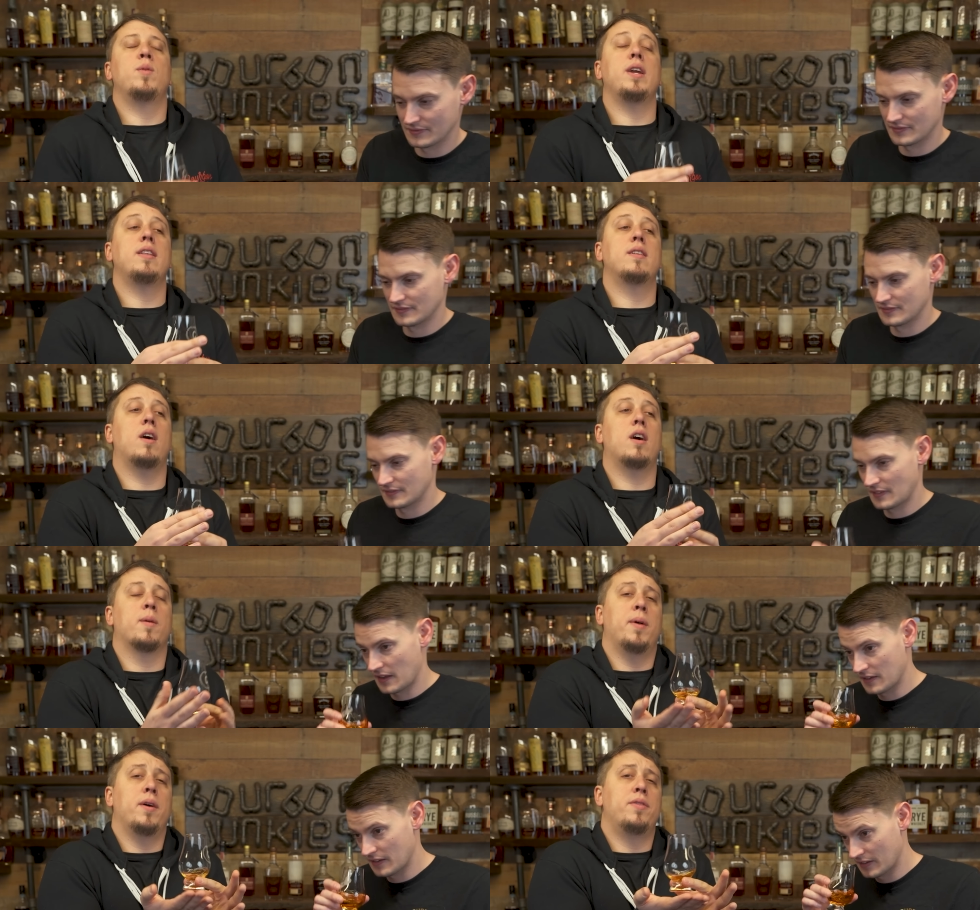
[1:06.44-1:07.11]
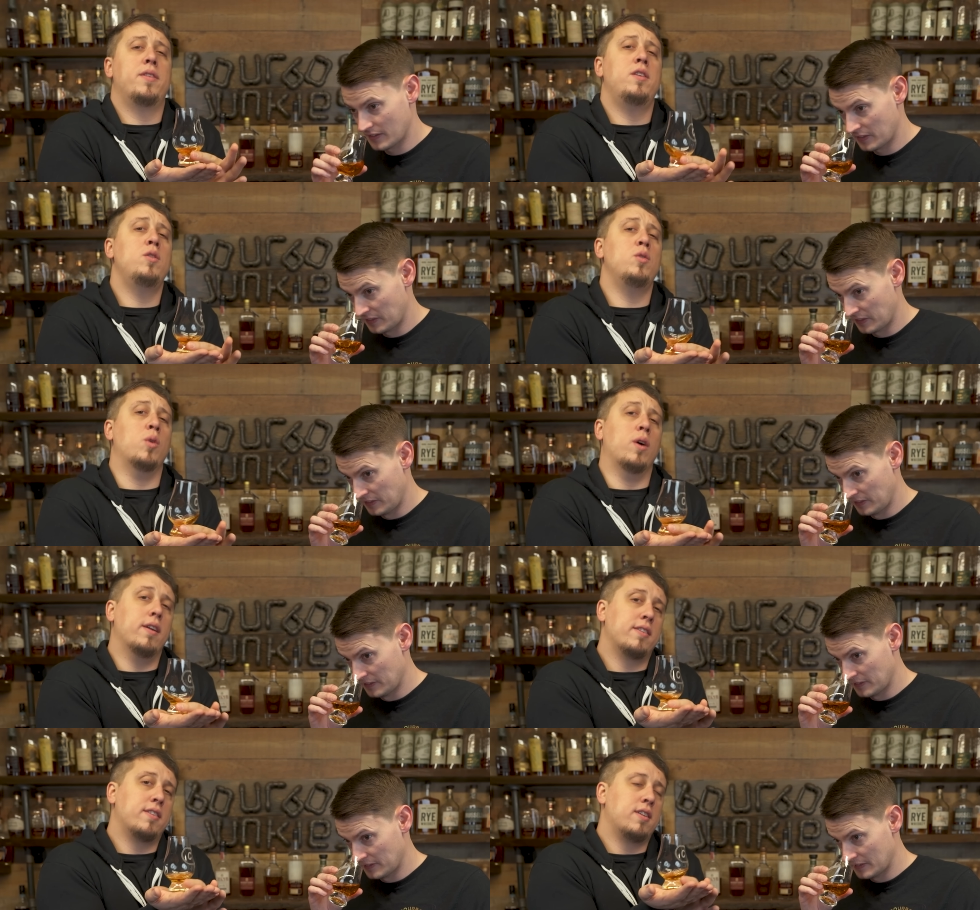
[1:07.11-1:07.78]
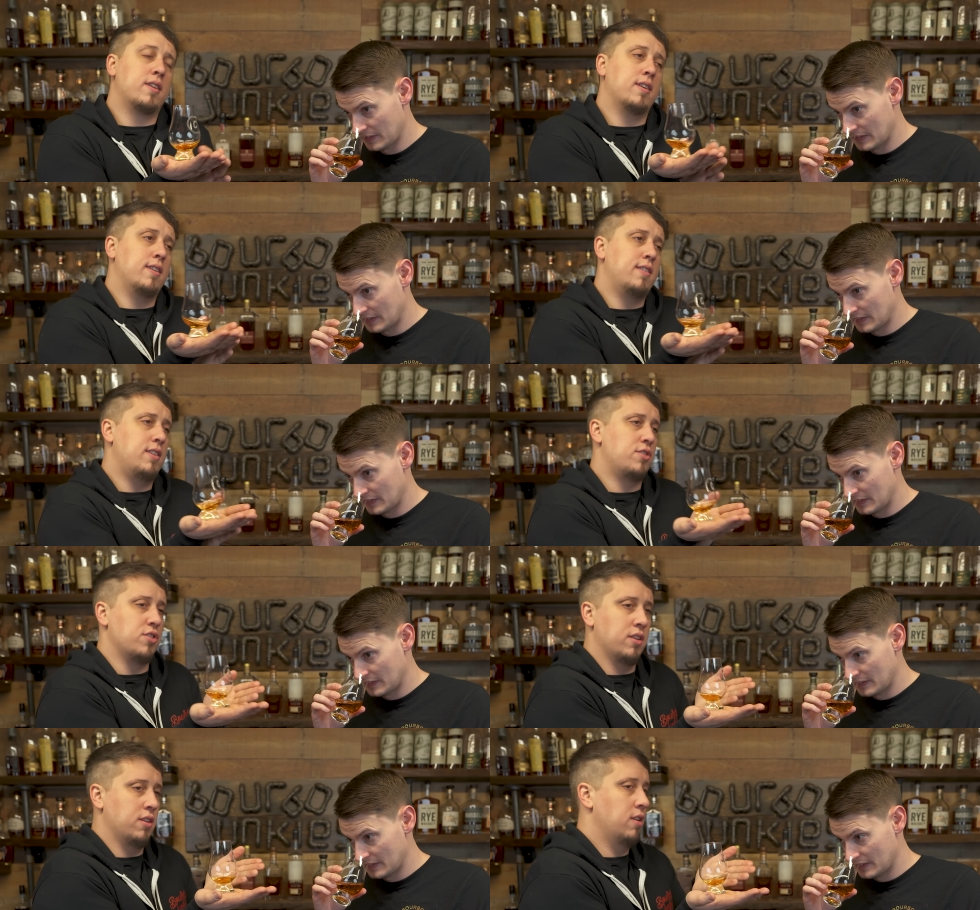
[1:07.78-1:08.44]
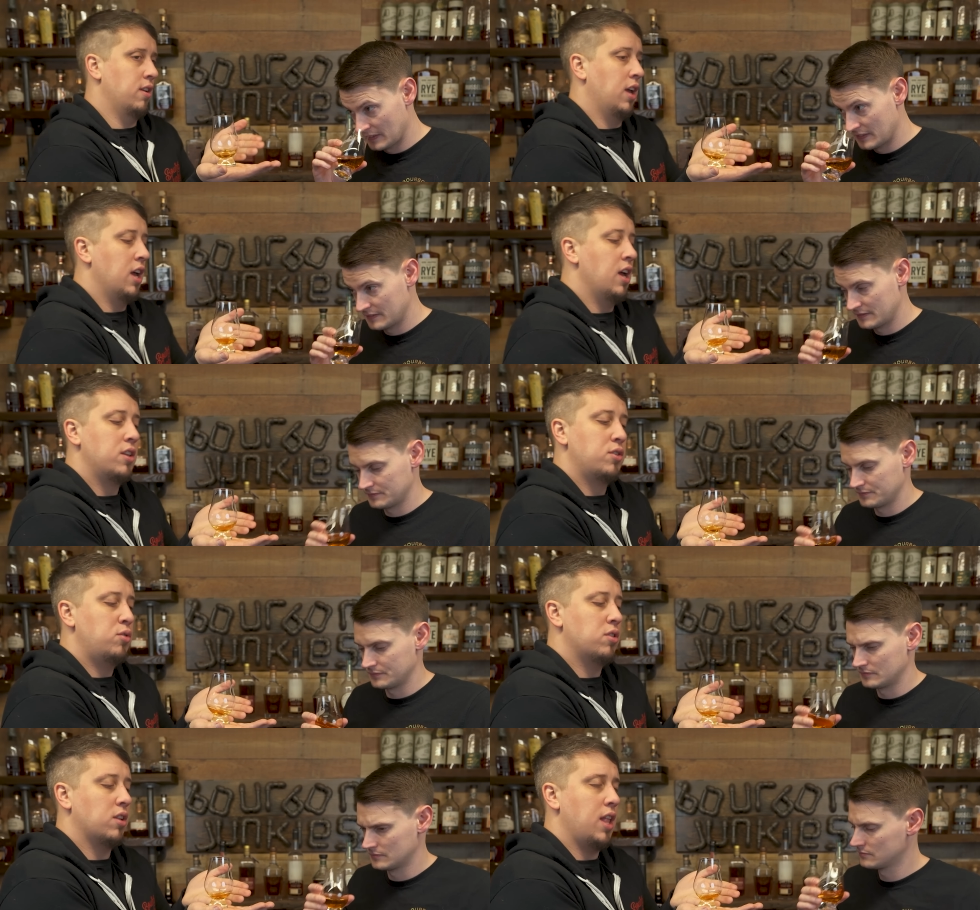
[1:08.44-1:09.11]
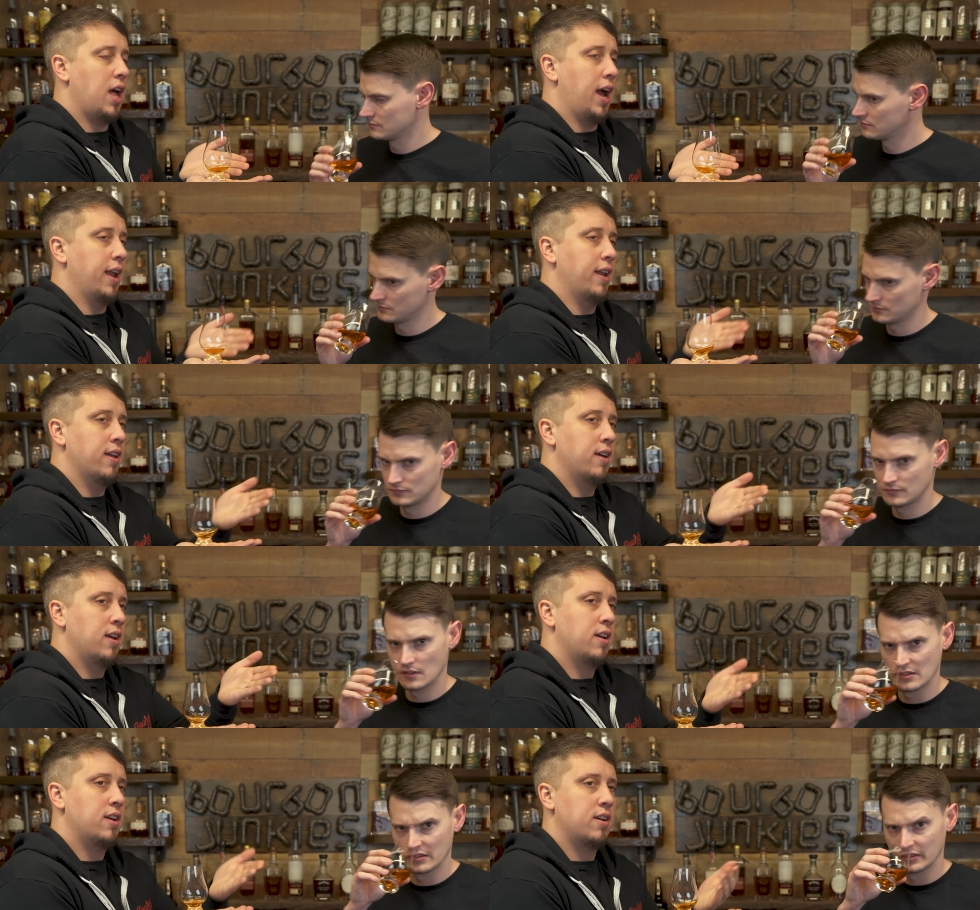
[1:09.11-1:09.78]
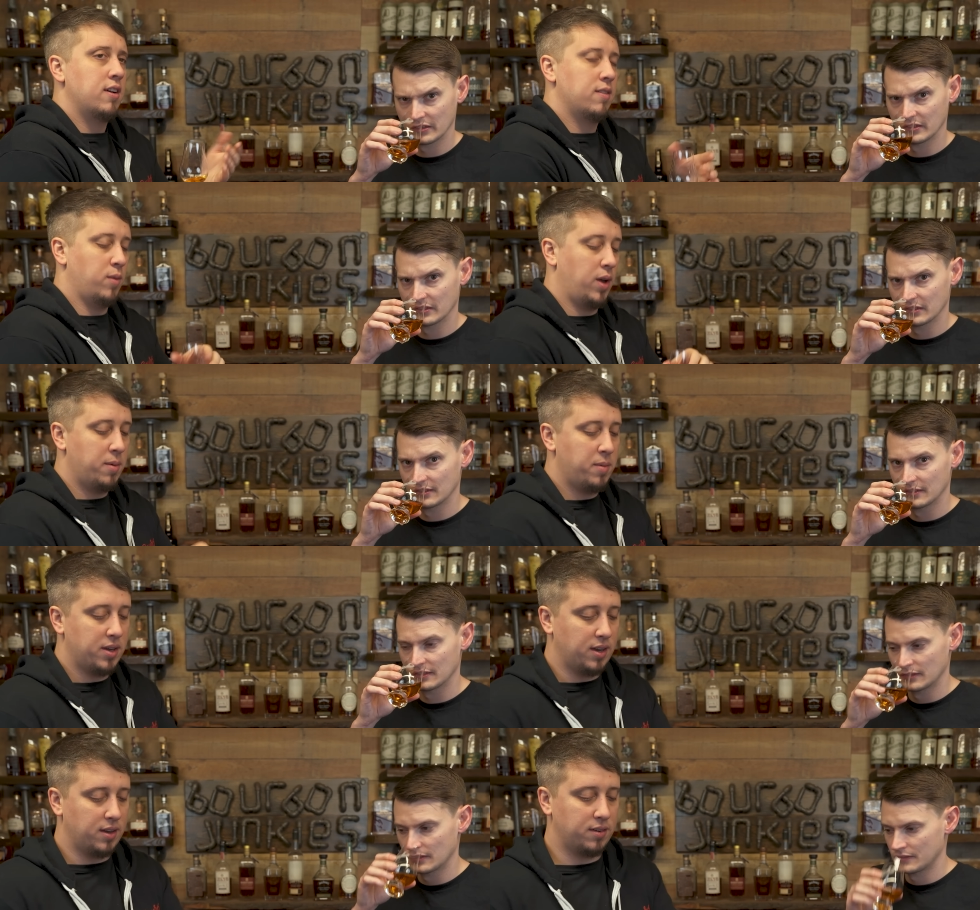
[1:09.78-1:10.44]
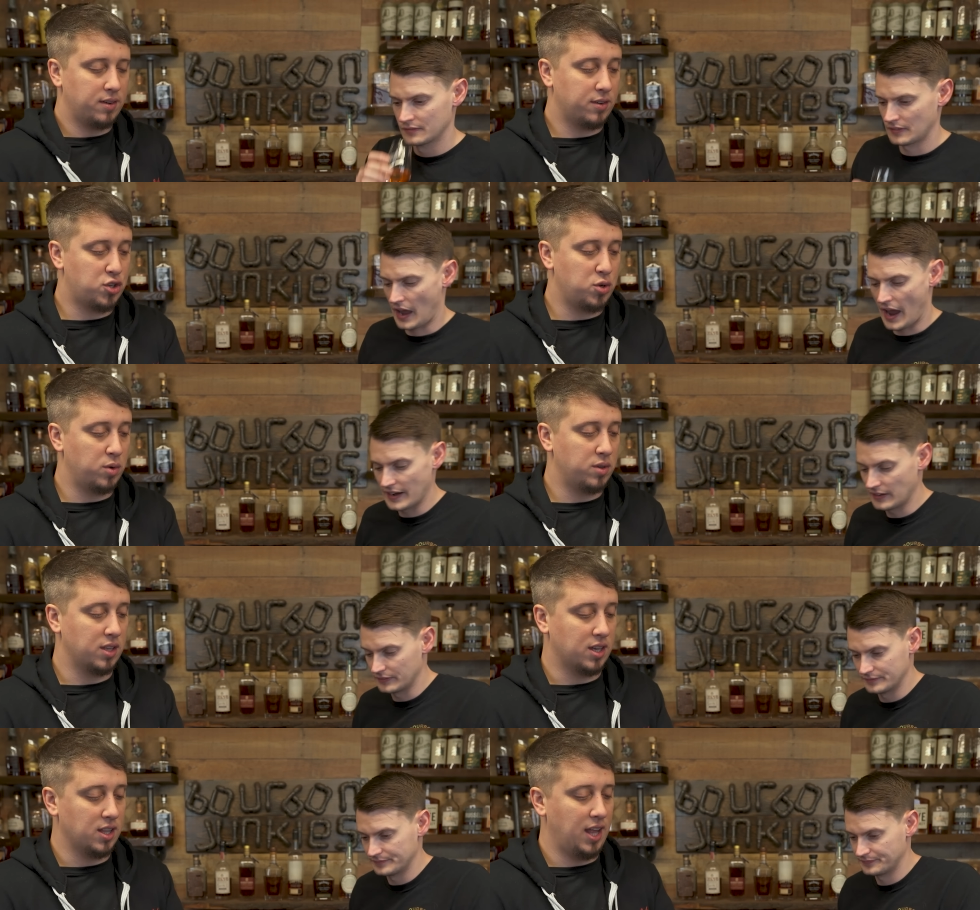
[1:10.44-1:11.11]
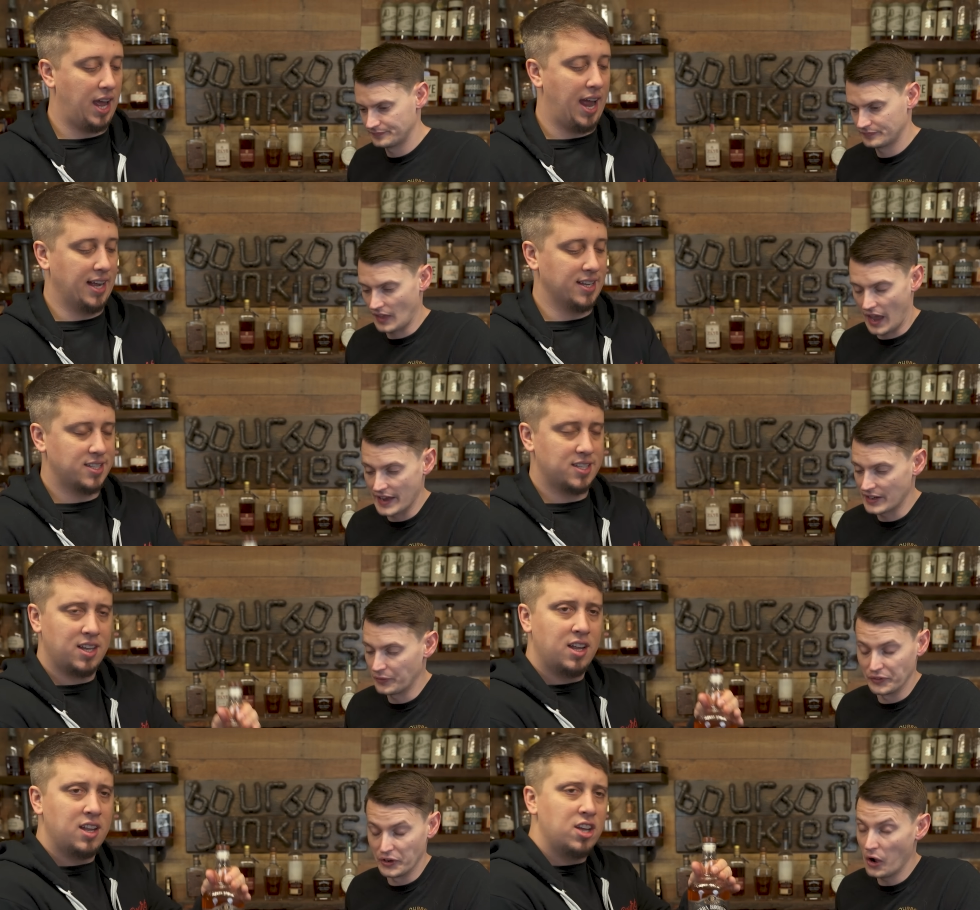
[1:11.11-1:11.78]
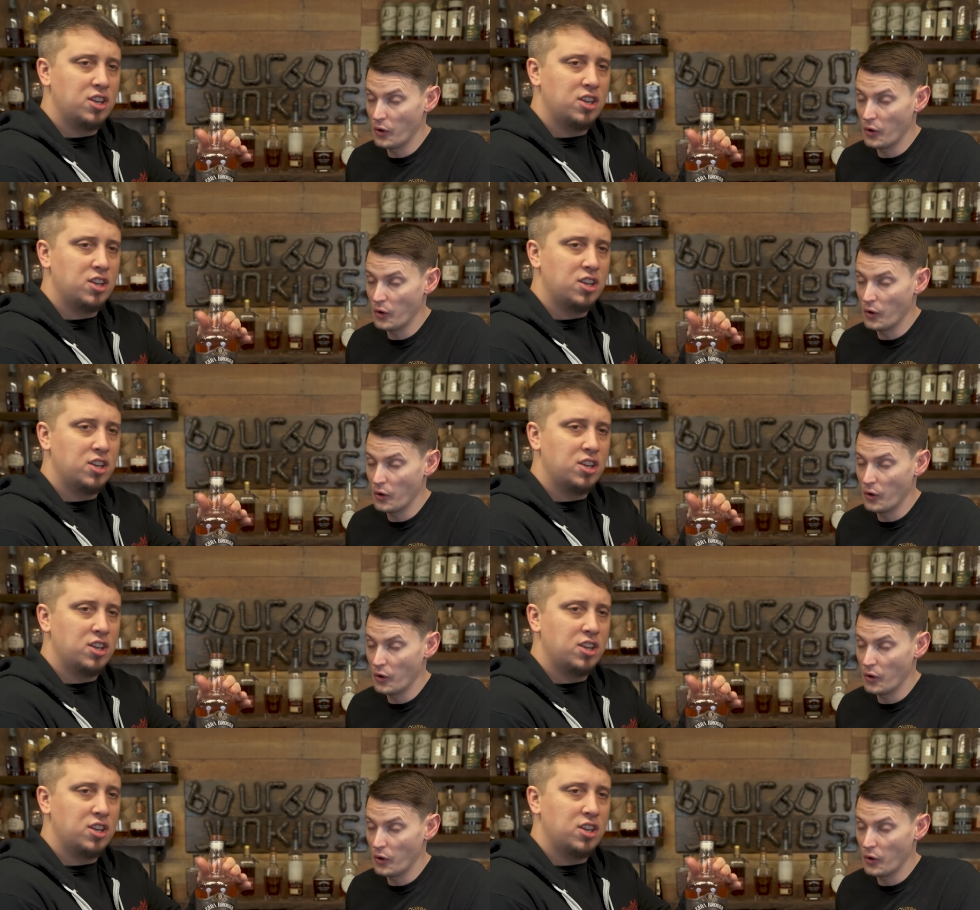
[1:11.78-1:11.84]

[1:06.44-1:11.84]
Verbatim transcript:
Speaker 1: we talk about the newest addition to the line. Why am I showing the glass? I don't